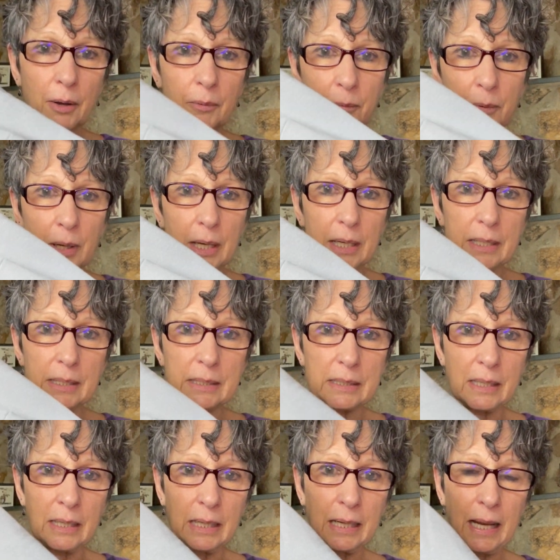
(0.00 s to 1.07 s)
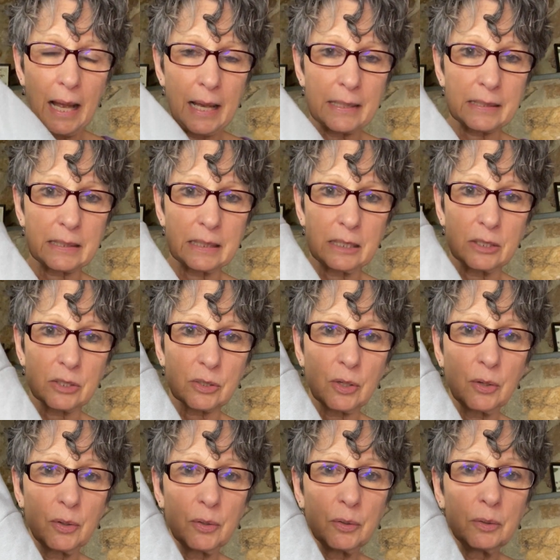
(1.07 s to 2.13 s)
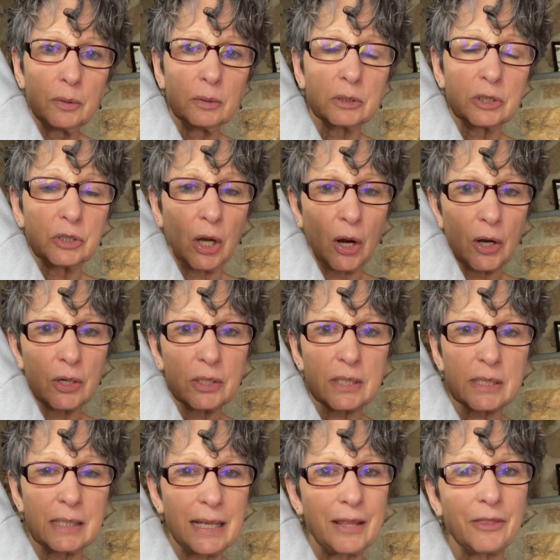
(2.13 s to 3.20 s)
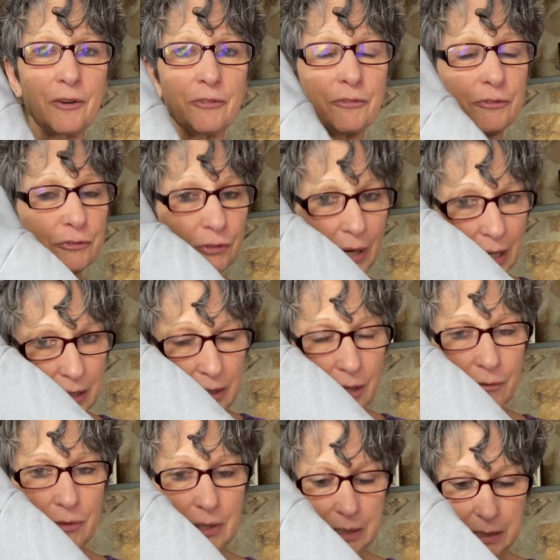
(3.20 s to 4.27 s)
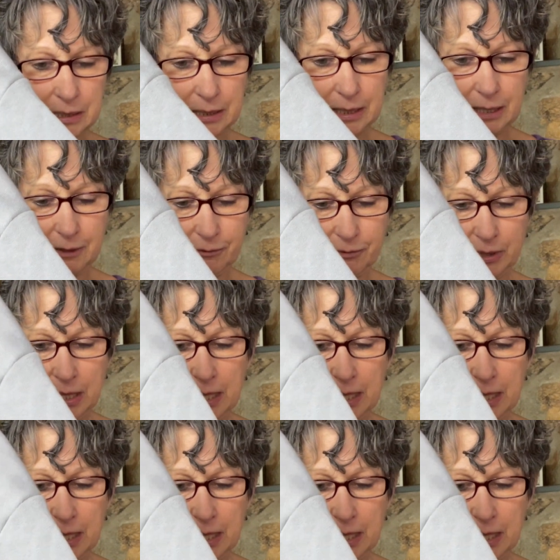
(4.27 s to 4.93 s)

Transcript: was that it has these cool darts in the front of the sleeve.